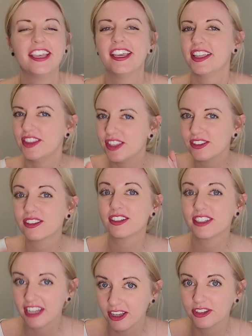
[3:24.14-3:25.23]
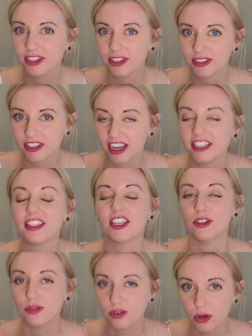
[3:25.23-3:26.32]
This is a telltale sign that you
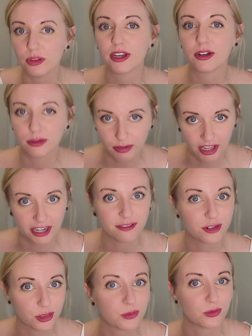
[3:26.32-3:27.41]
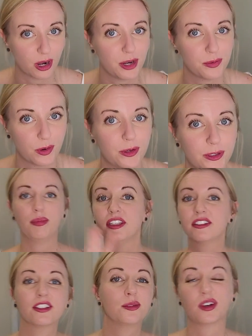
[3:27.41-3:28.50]
know they are applying for the right role.
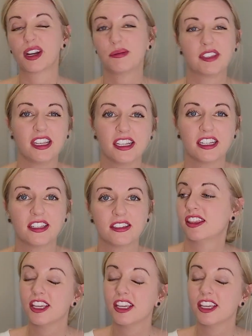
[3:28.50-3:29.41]
Basically, what I'm saying is they